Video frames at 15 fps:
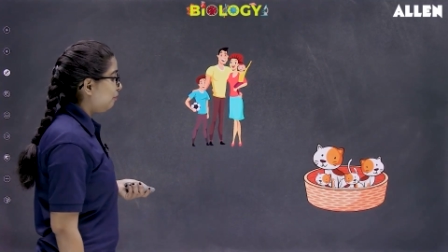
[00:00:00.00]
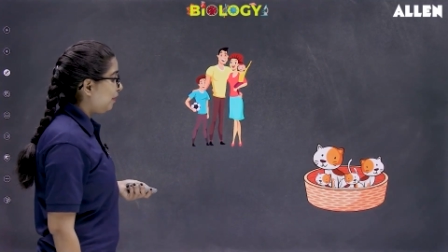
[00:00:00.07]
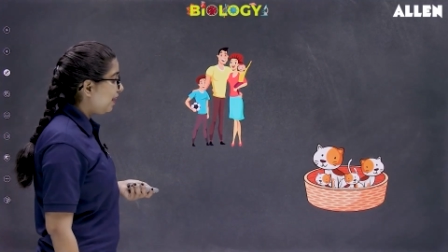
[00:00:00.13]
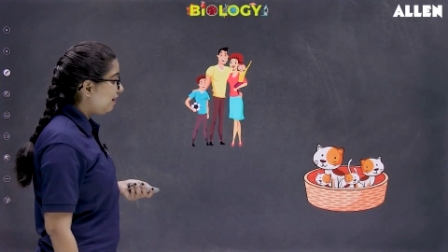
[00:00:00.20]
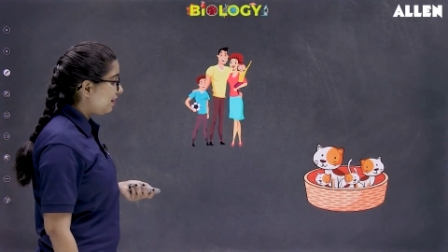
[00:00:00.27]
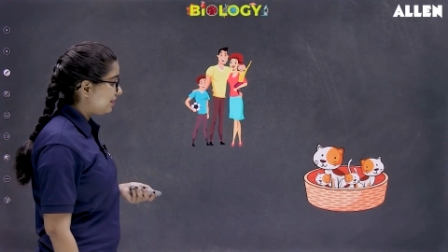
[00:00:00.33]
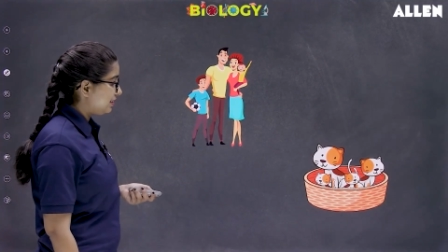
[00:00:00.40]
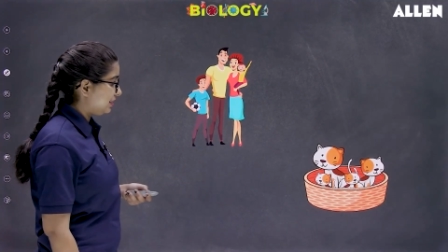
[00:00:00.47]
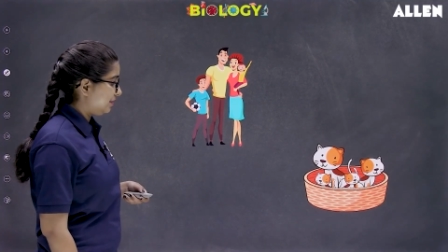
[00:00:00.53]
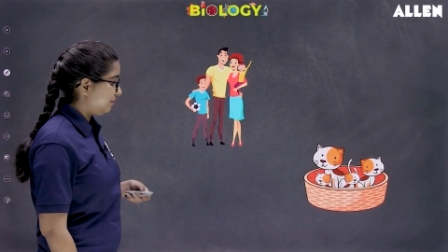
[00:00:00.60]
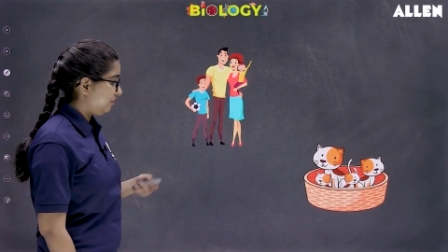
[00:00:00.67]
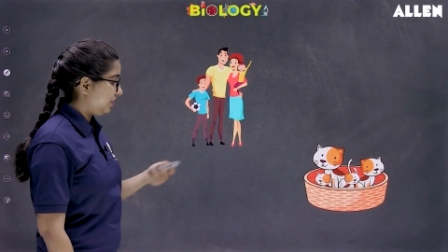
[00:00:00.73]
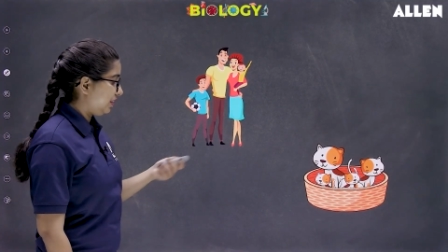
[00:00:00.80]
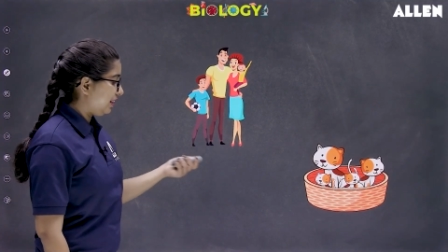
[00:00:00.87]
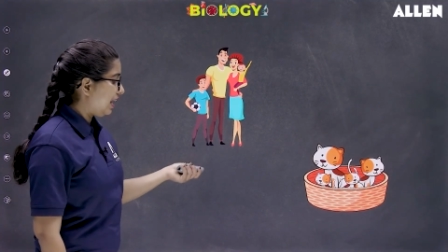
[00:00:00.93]
parents,
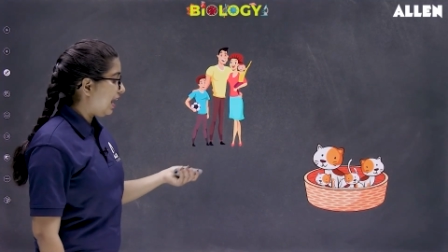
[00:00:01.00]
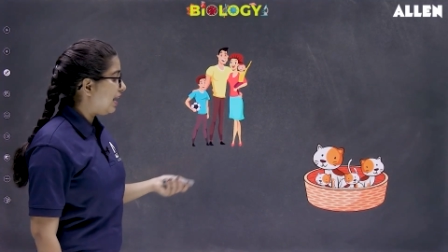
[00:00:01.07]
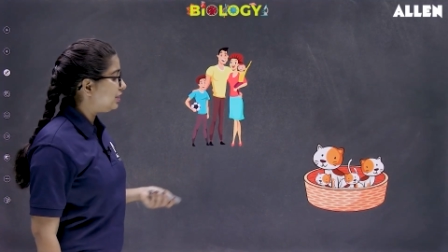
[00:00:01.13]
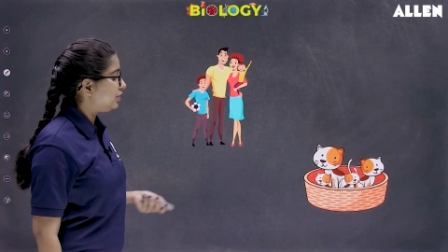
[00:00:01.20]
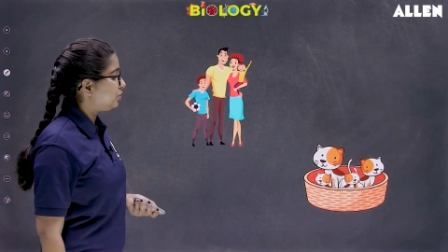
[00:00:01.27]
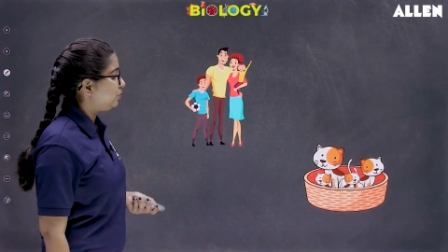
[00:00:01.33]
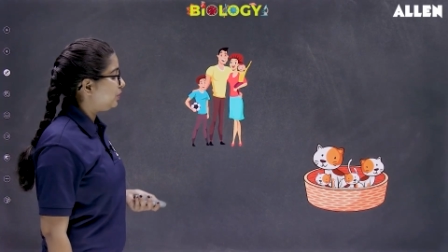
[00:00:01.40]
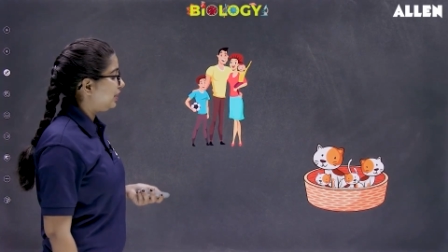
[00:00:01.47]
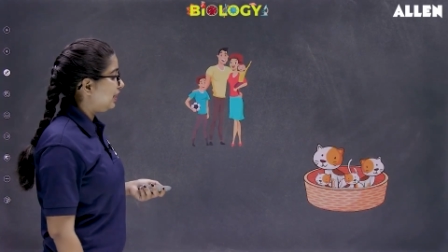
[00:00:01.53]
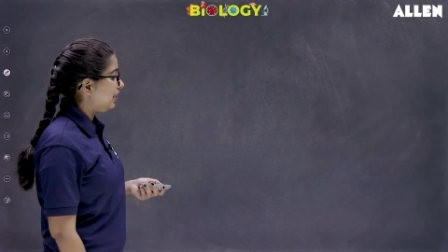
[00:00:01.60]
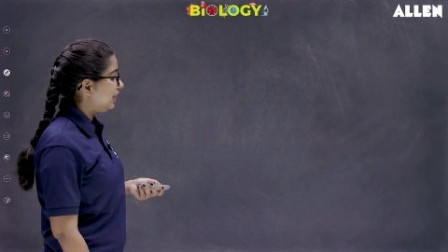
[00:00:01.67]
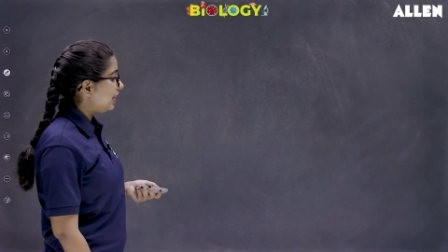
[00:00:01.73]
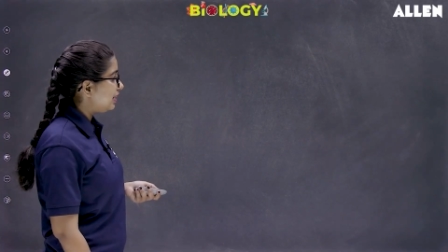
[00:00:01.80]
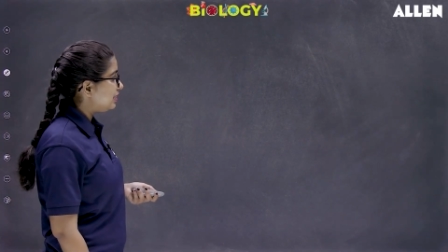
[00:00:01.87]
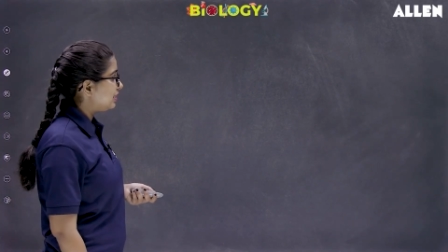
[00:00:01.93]
the cats with the
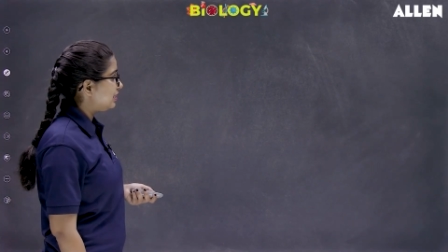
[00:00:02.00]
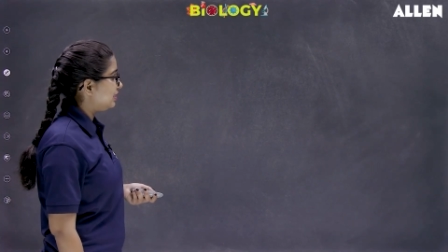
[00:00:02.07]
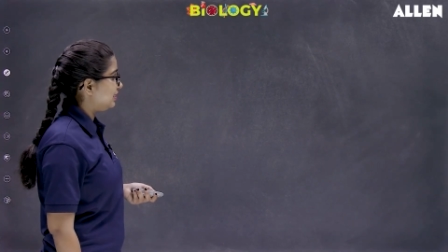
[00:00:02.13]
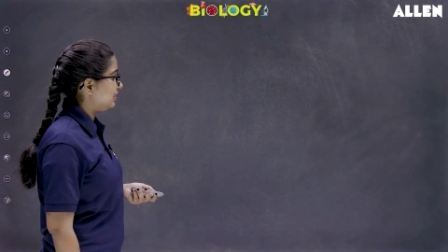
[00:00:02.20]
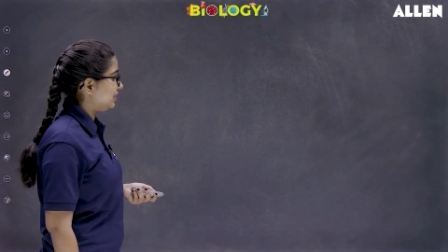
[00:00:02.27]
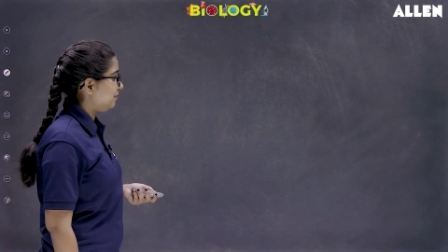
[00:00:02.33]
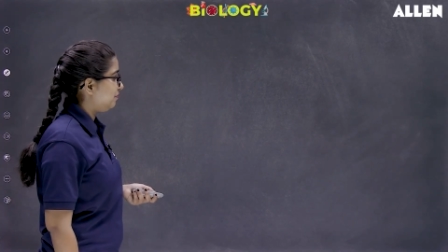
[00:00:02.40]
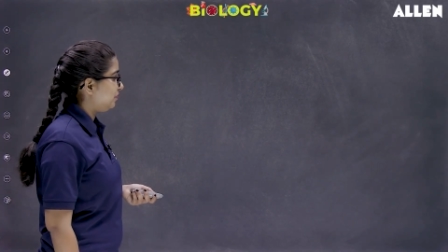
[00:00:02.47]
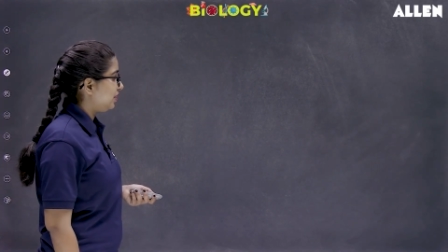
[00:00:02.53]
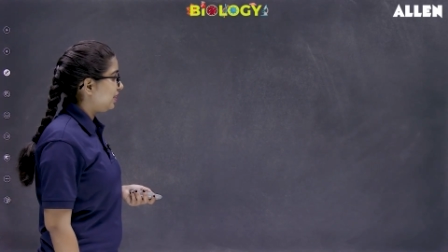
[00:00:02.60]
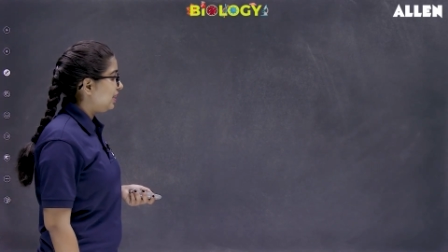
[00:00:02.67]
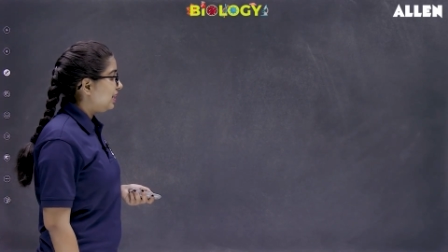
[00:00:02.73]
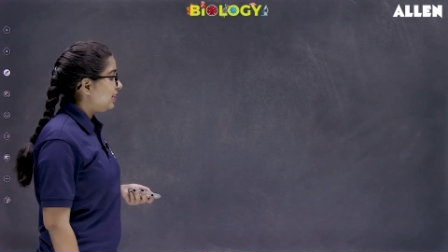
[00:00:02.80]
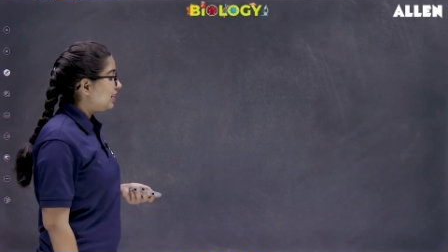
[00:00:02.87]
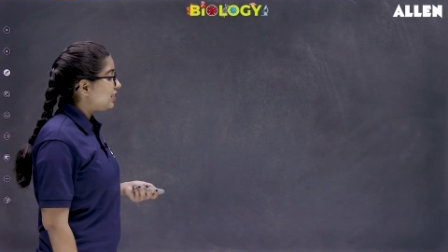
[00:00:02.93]
kittens.
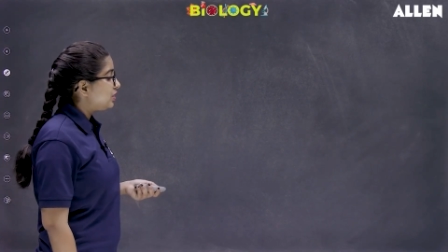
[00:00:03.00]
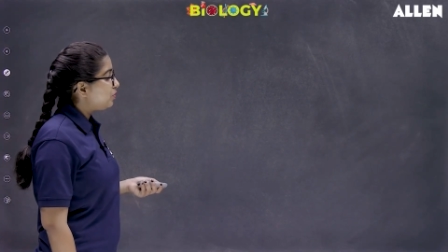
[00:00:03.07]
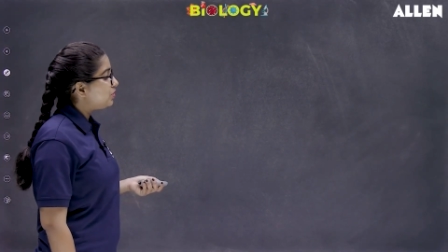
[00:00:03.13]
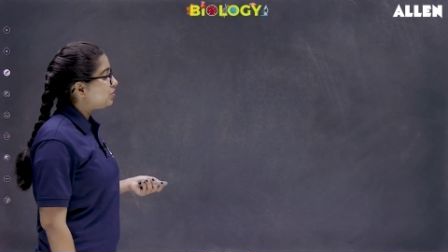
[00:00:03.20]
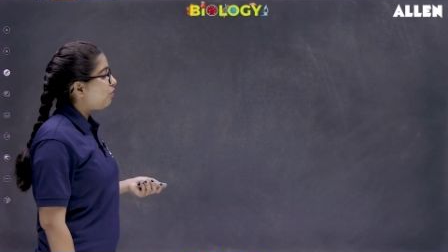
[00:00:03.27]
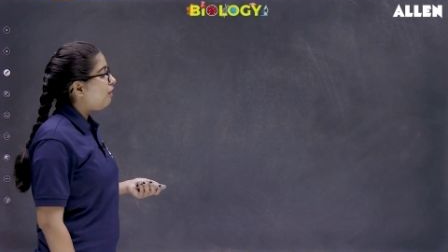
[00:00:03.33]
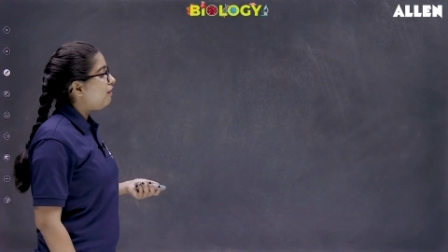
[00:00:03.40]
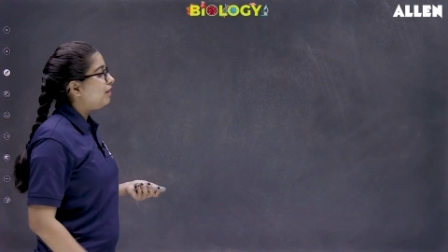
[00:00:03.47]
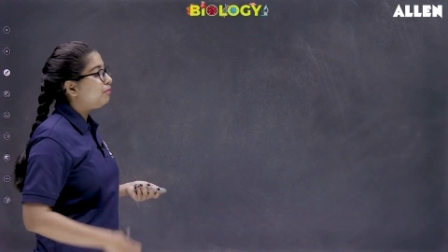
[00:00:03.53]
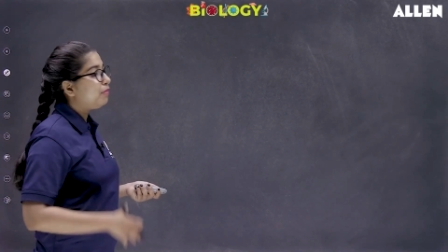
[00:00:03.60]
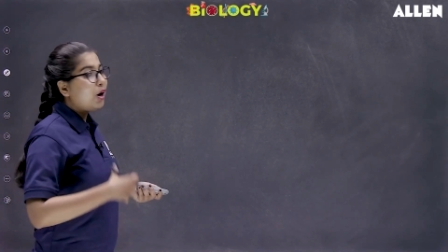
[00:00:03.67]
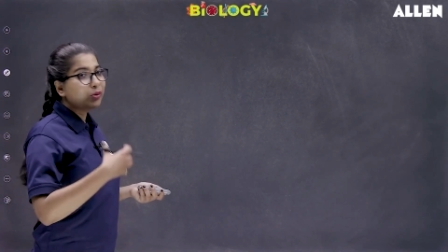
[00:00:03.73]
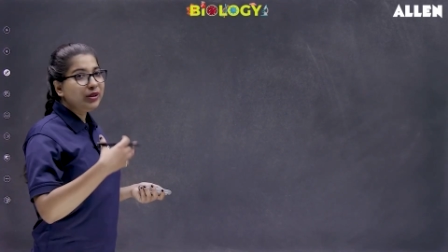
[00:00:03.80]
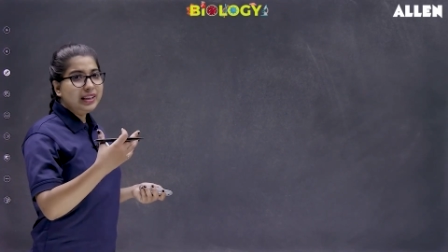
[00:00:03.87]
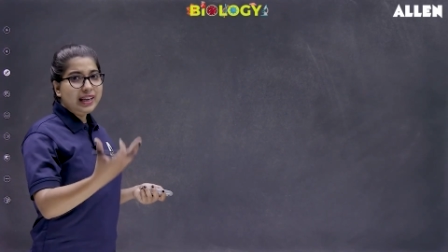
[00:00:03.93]
This was all
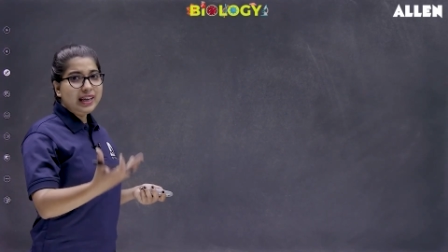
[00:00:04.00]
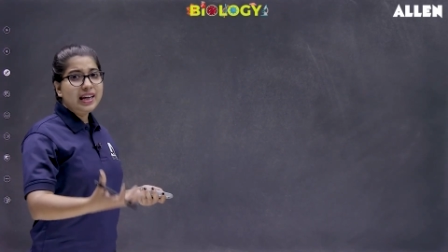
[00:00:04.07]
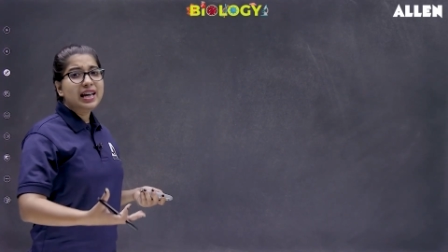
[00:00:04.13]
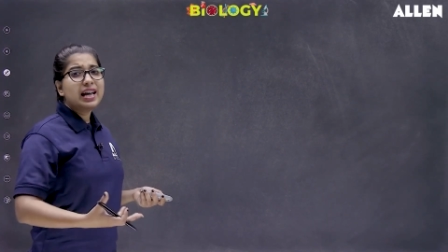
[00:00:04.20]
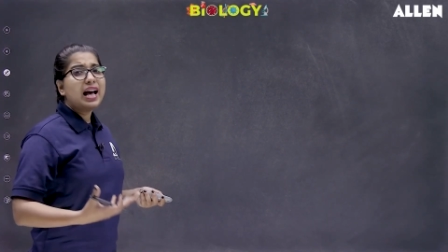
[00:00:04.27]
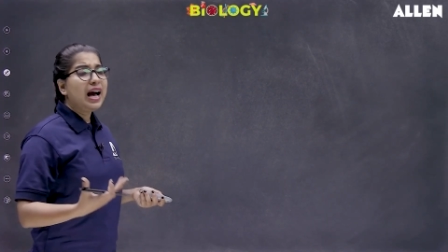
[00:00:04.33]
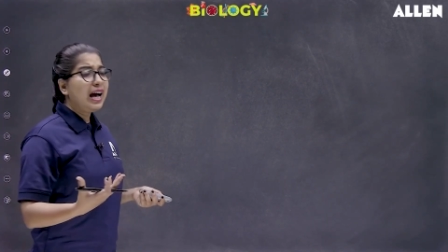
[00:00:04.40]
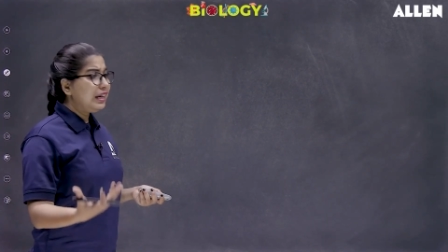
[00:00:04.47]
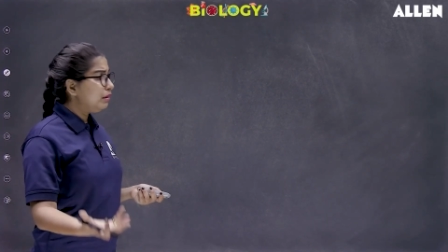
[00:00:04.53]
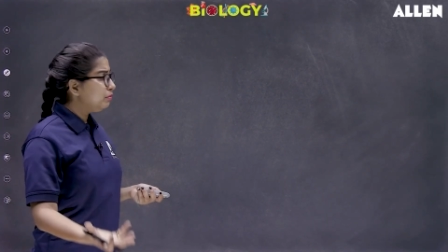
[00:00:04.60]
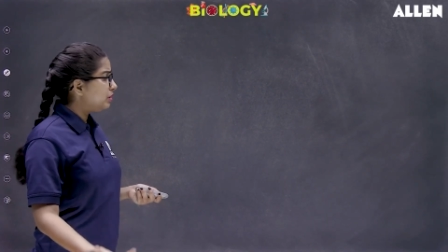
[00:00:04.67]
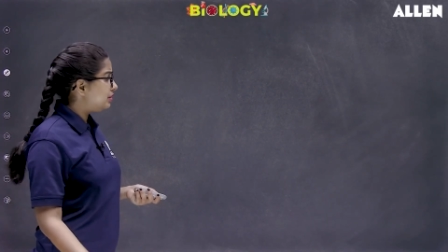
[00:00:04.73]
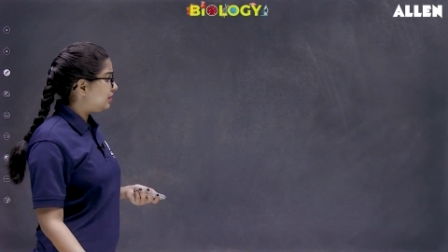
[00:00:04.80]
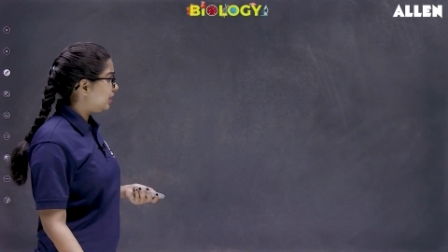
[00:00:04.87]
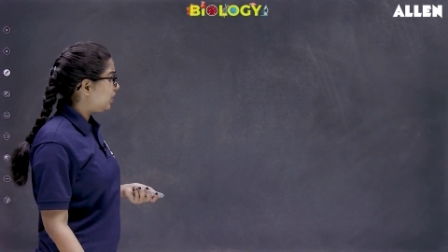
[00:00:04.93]
about the
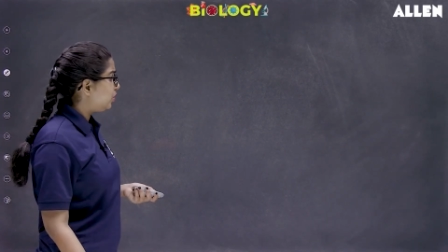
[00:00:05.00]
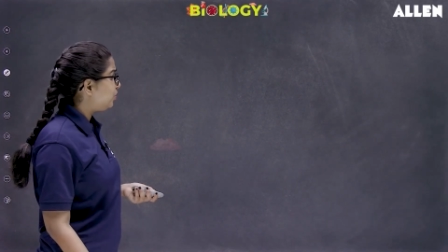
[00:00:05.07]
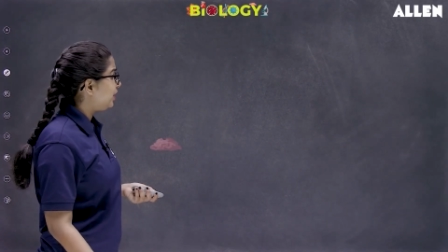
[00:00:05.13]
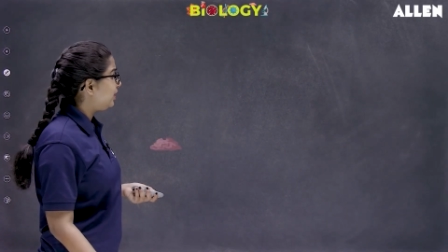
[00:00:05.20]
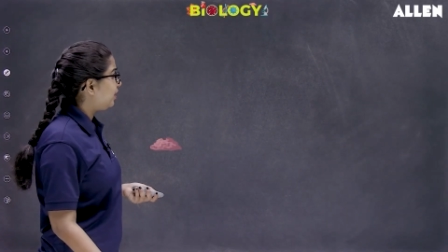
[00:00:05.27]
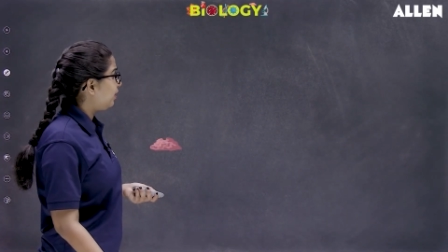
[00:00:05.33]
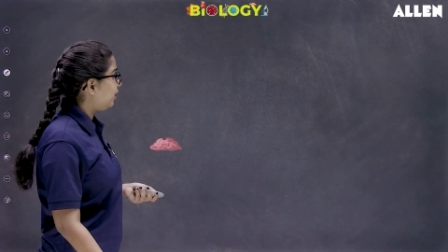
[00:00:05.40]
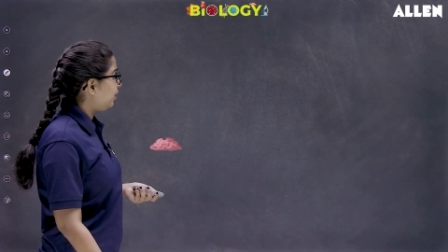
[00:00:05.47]
animals, including the